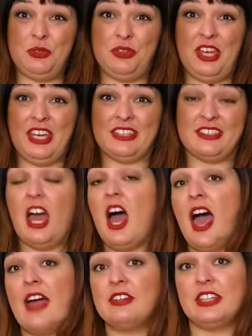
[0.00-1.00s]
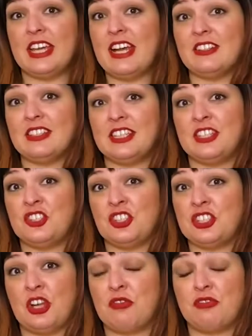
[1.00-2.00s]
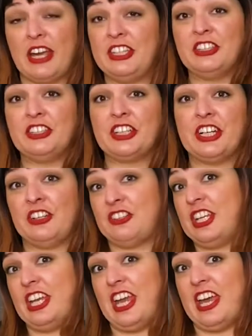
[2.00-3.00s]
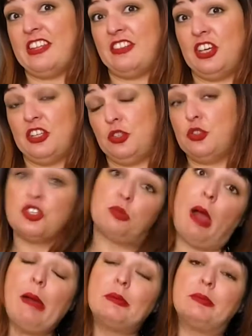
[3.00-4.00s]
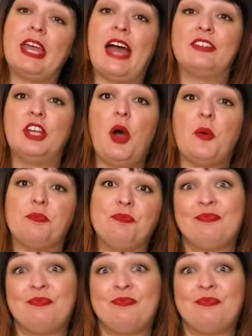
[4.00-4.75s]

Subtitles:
things. Everything else is just a regular ingredient that you should probably have at home.